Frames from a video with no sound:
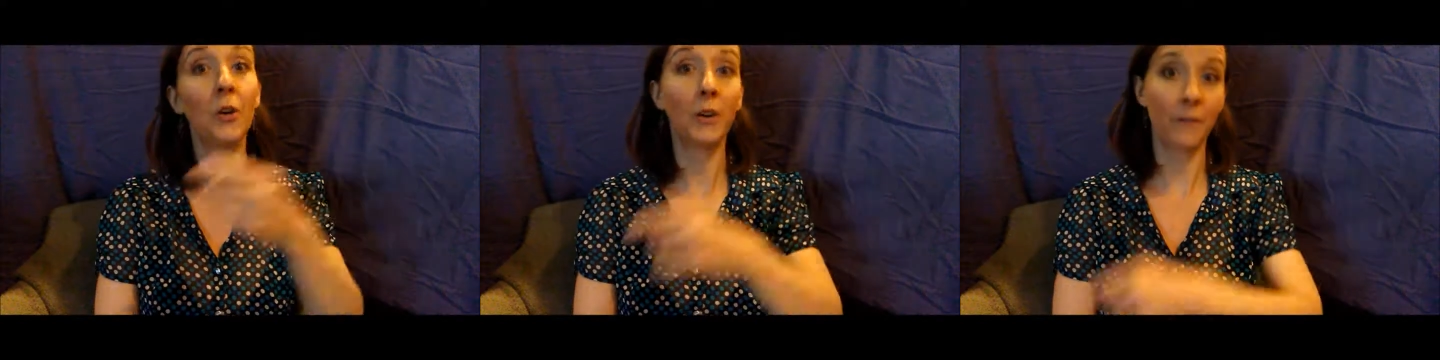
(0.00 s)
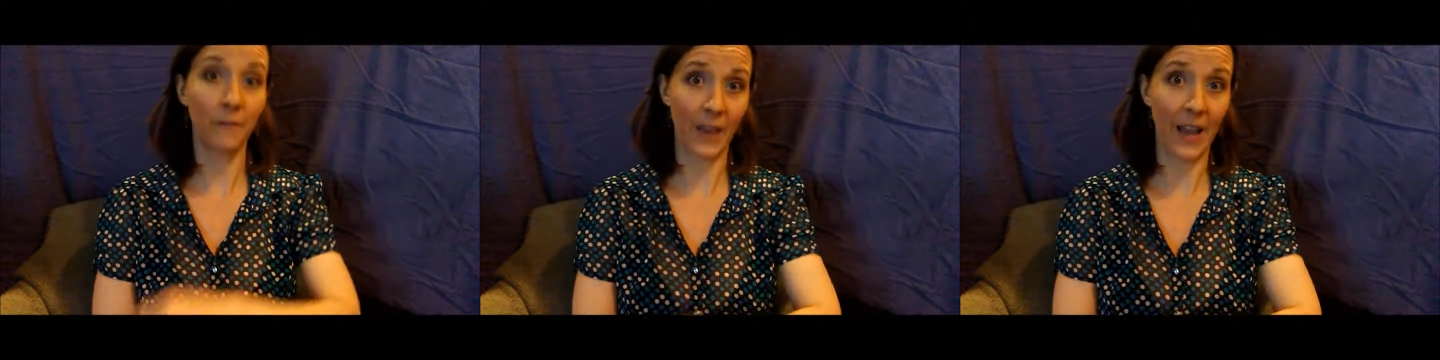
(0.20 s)

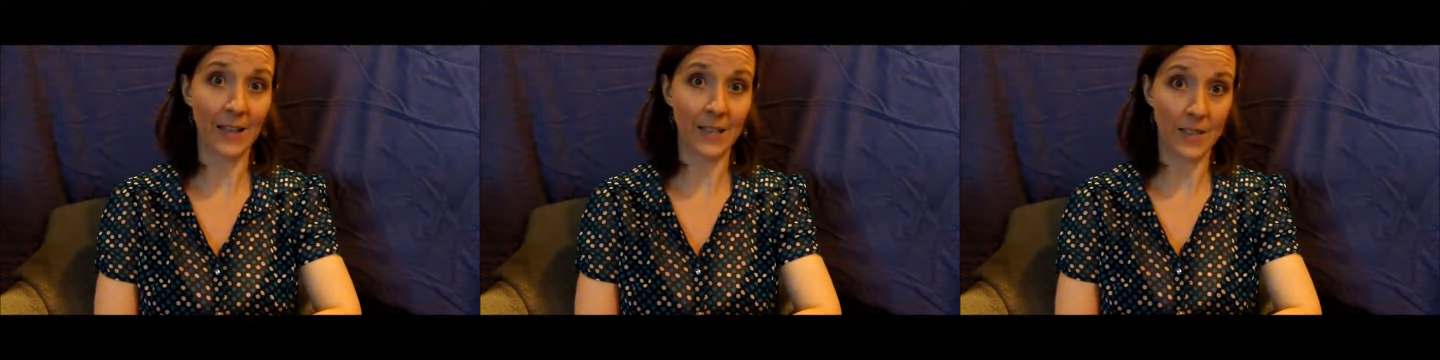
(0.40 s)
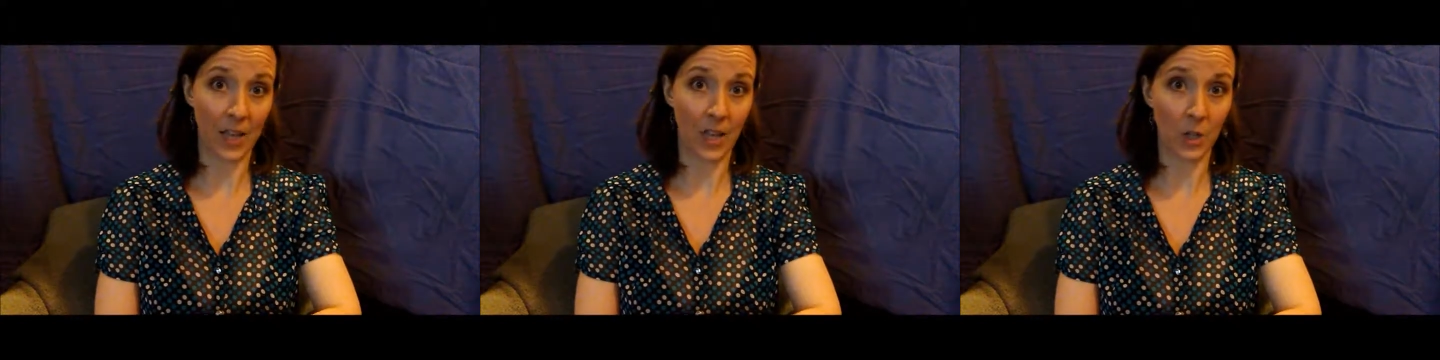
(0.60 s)
or
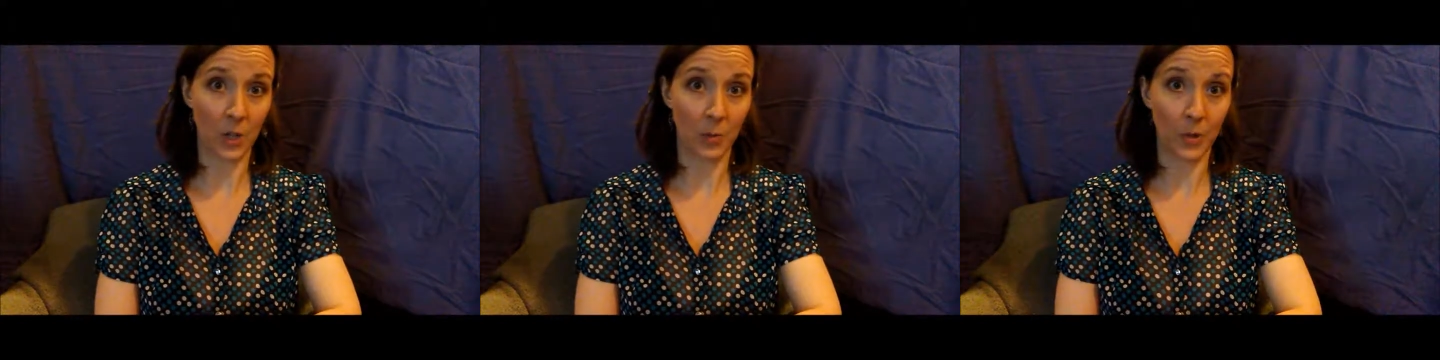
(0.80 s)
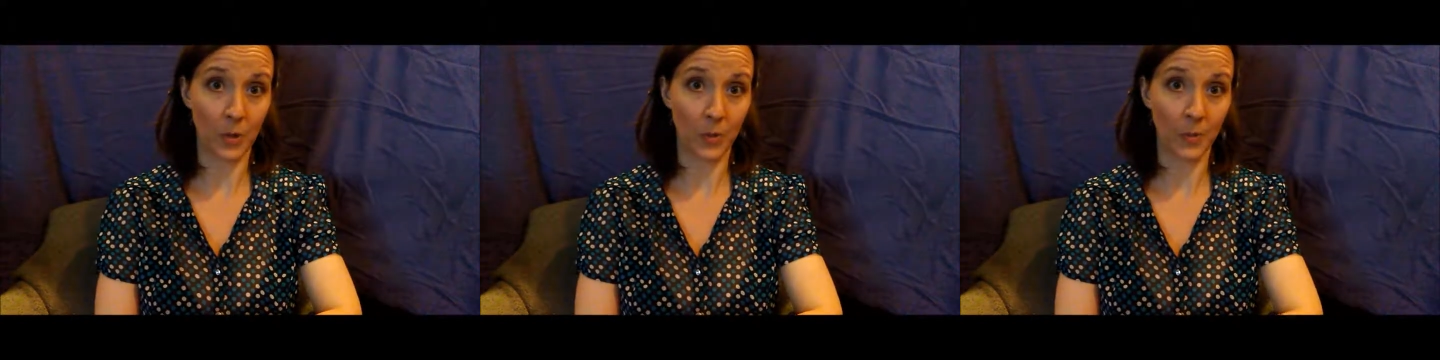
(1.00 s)

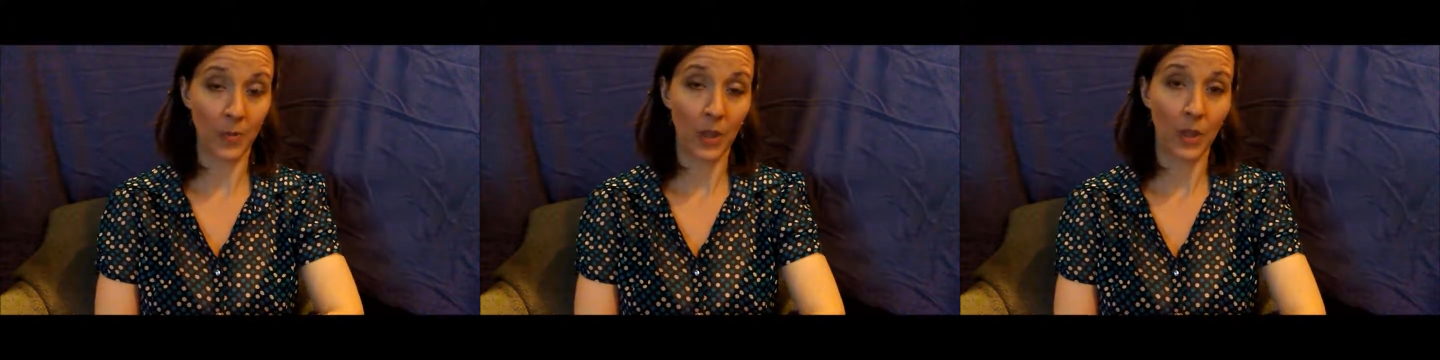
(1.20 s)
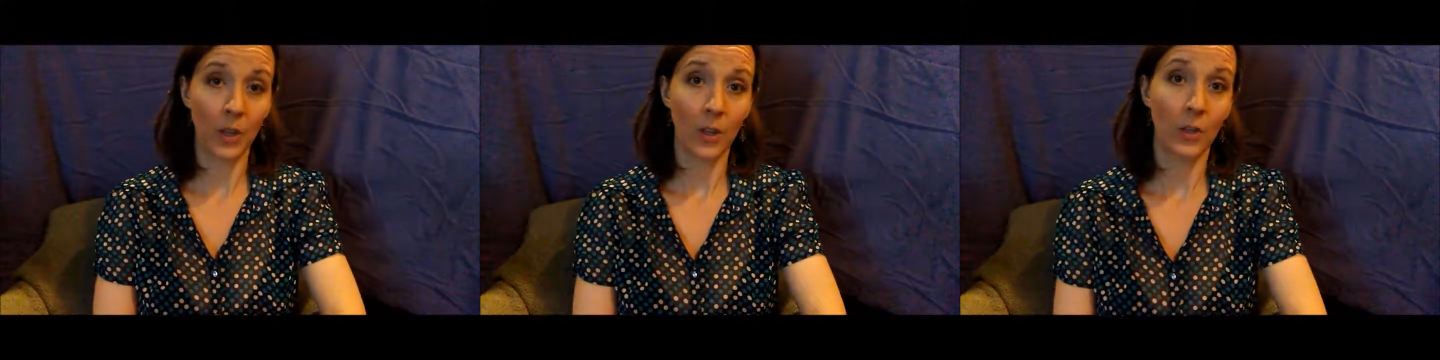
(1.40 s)
fat-soluble.
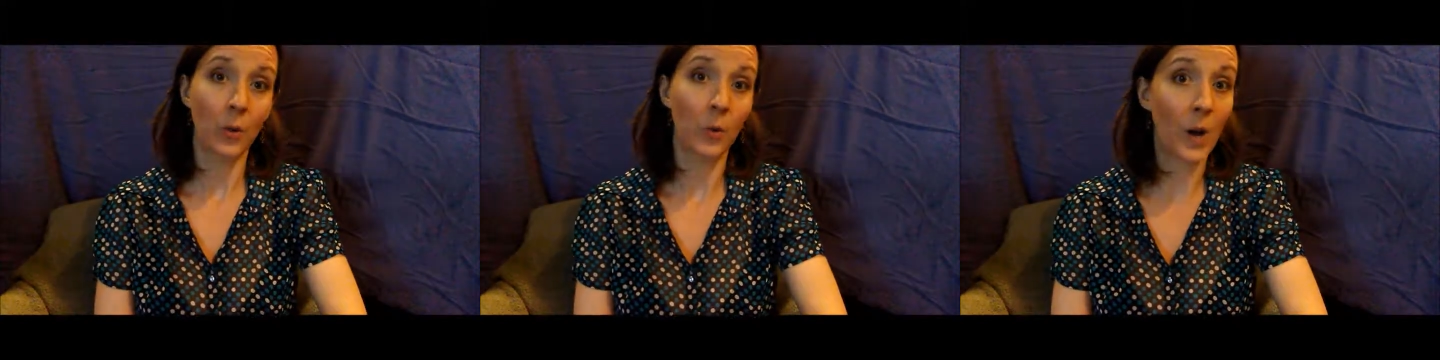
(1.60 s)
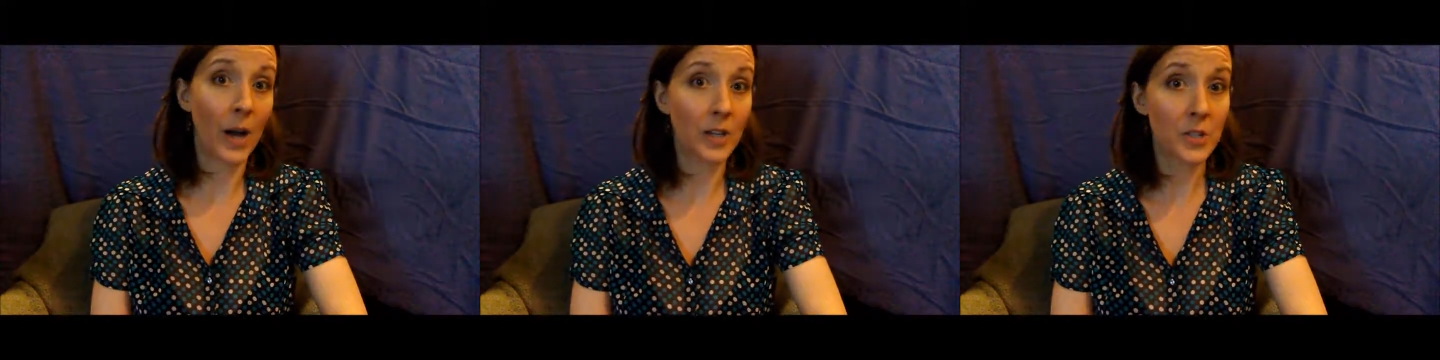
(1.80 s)

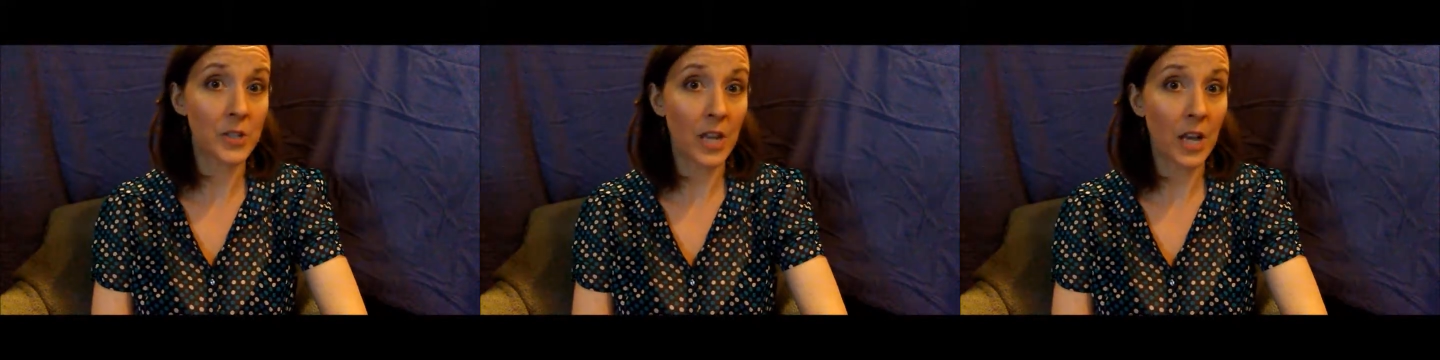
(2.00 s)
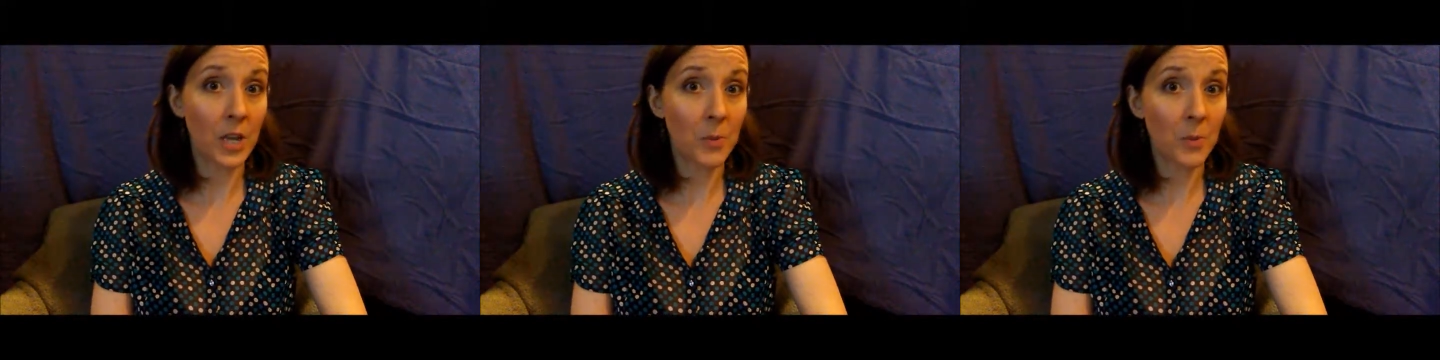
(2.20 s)
The
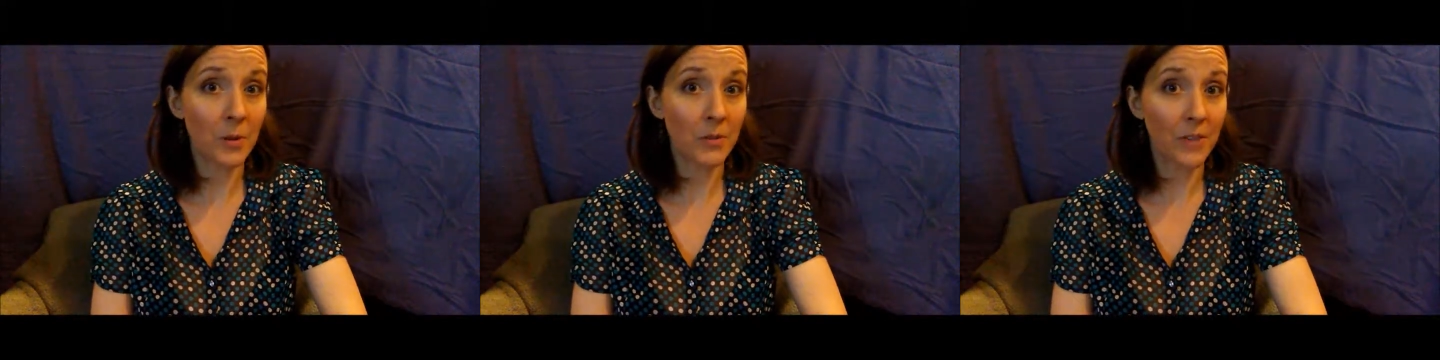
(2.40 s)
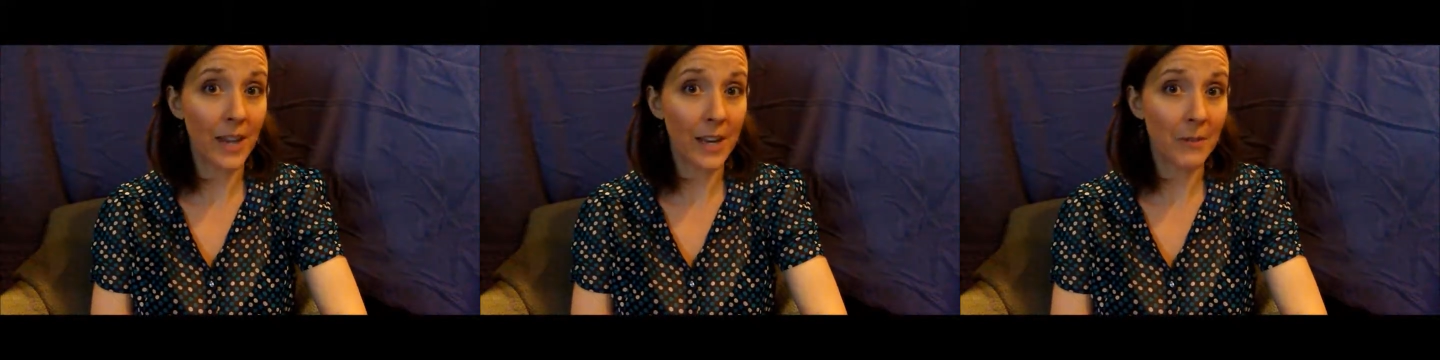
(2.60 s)
water-soluble